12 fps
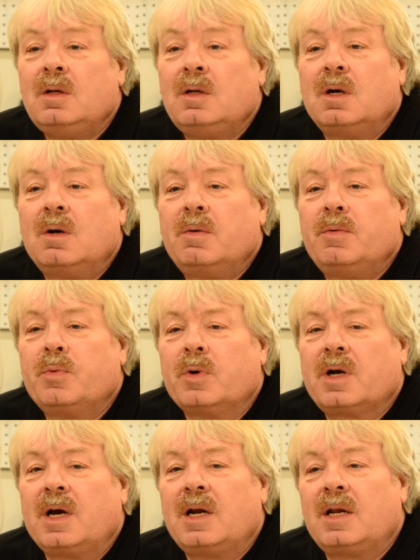we're
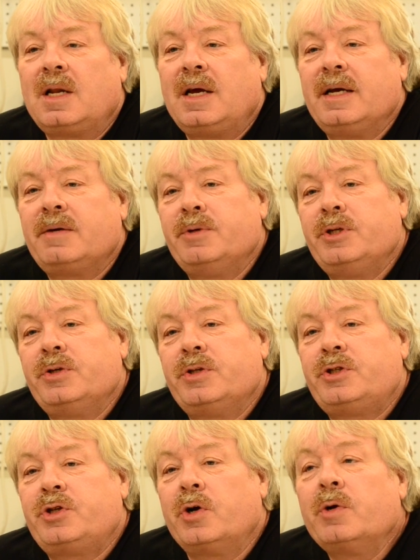kind of like, we do
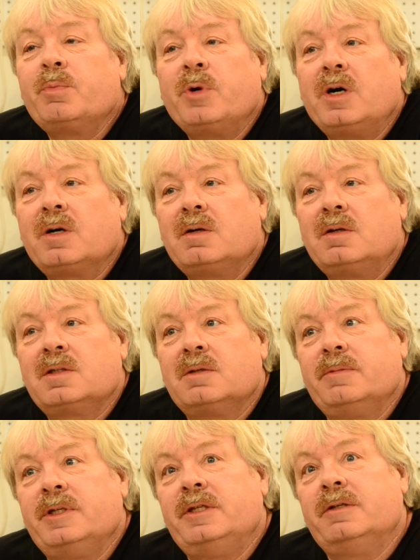the turnbuckles,
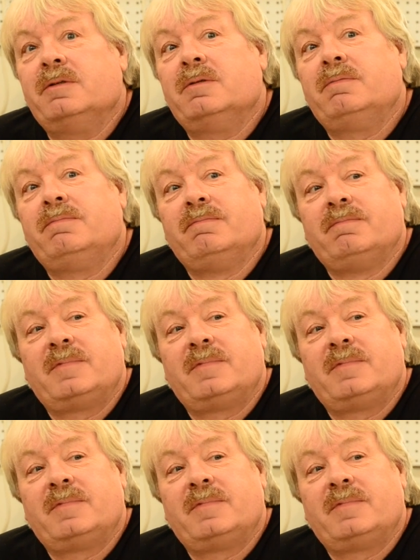and we do